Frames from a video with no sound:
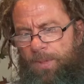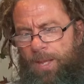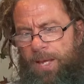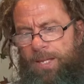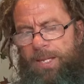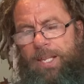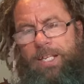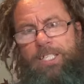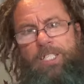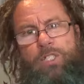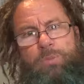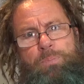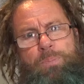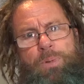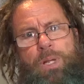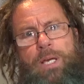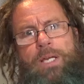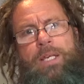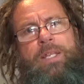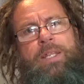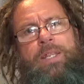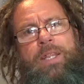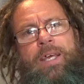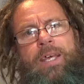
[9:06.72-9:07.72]
and
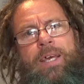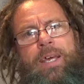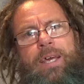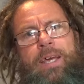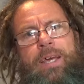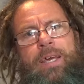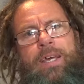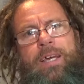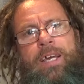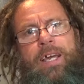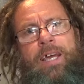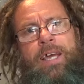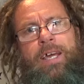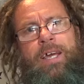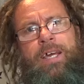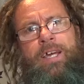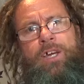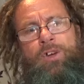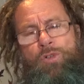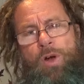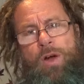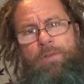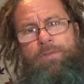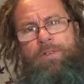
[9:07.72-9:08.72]
explaining it
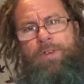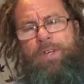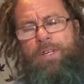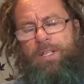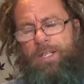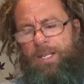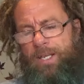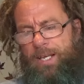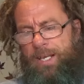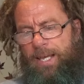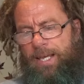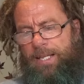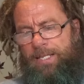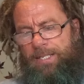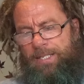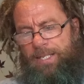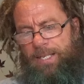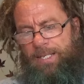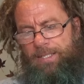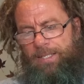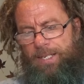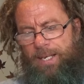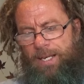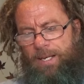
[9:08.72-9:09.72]
graphically in
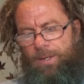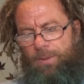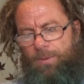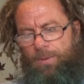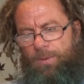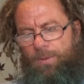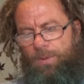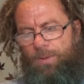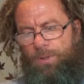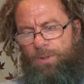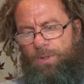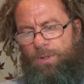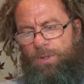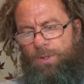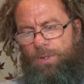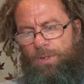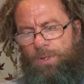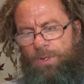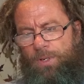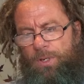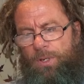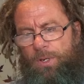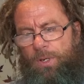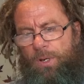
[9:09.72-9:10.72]
detail.
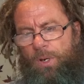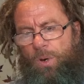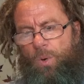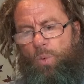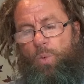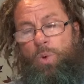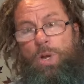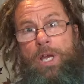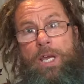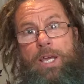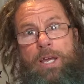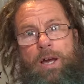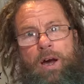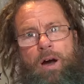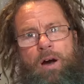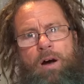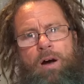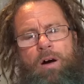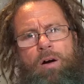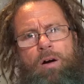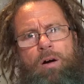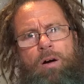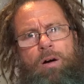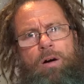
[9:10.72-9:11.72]
We
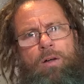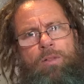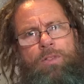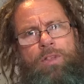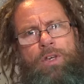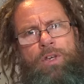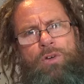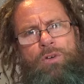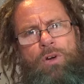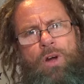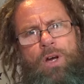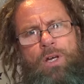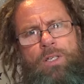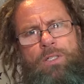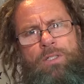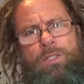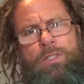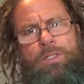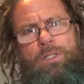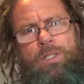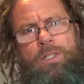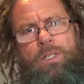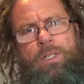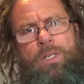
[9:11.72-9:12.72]
are the
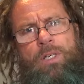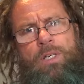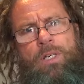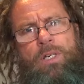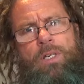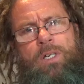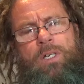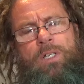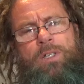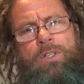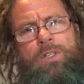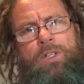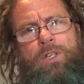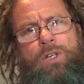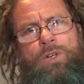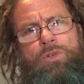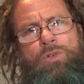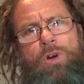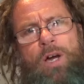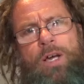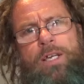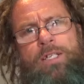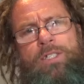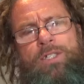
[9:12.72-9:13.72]
Christ. The
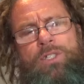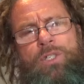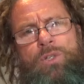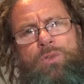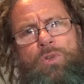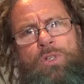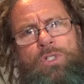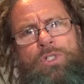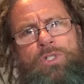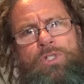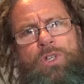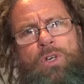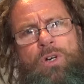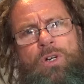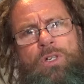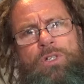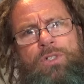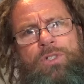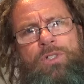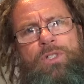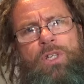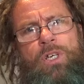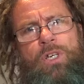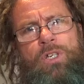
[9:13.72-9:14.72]
Christ, the
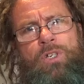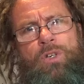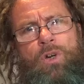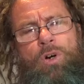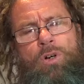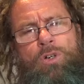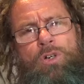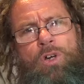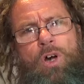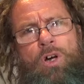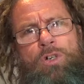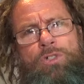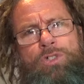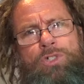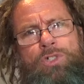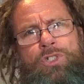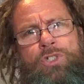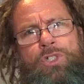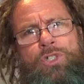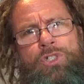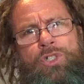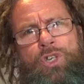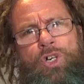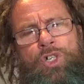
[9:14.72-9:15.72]
Christos, God
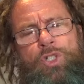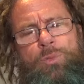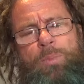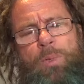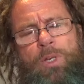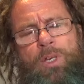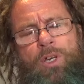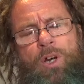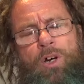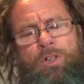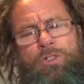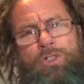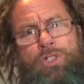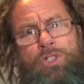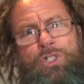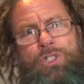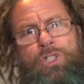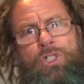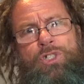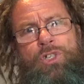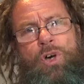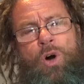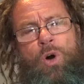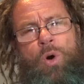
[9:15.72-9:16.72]
consciousness, cosmic
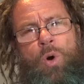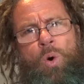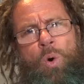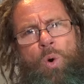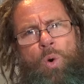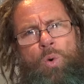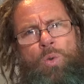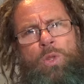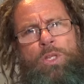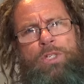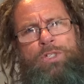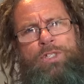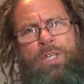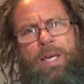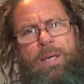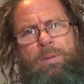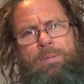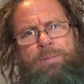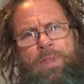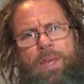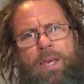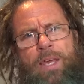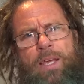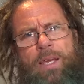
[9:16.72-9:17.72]
consciousness are all the
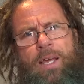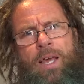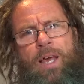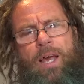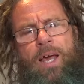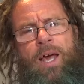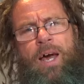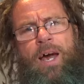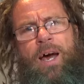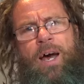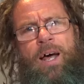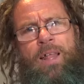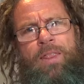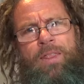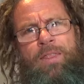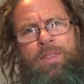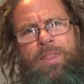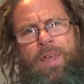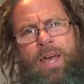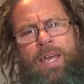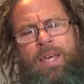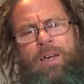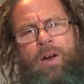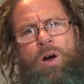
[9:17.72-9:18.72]
same thing and
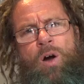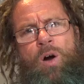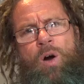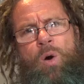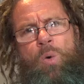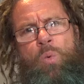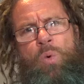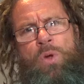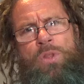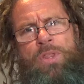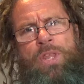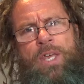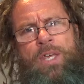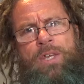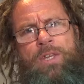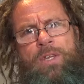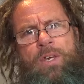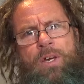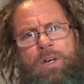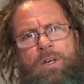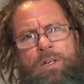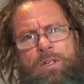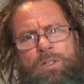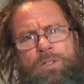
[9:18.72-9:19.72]
they are
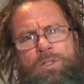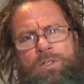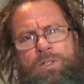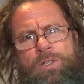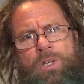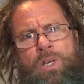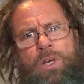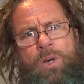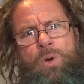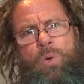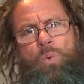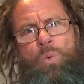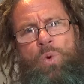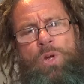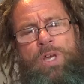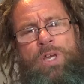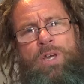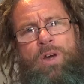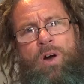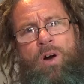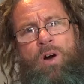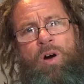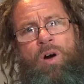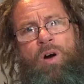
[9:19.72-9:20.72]
within us.
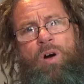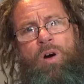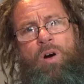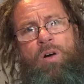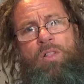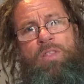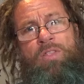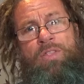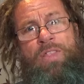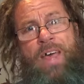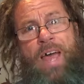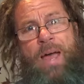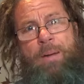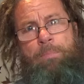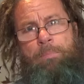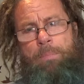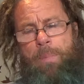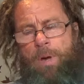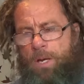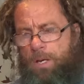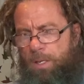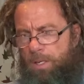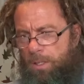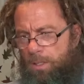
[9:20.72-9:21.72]
We are them.